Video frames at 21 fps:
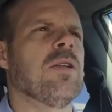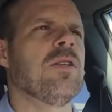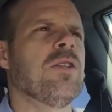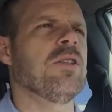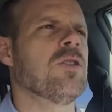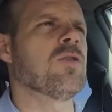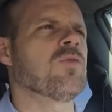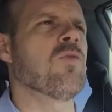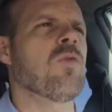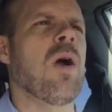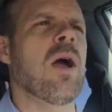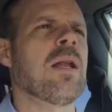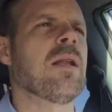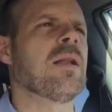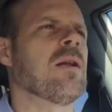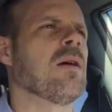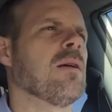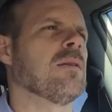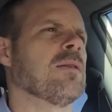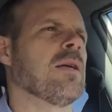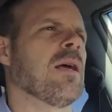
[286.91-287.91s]
You just write it
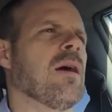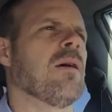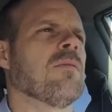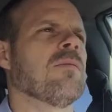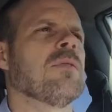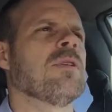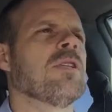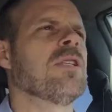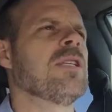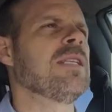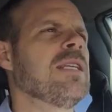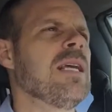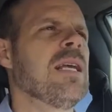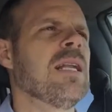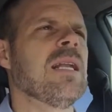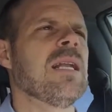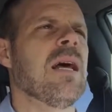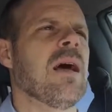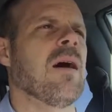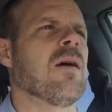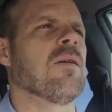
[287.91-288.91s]
all down. Just get
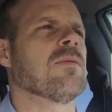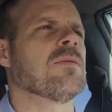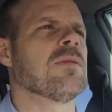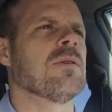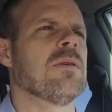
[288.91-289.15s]
it out.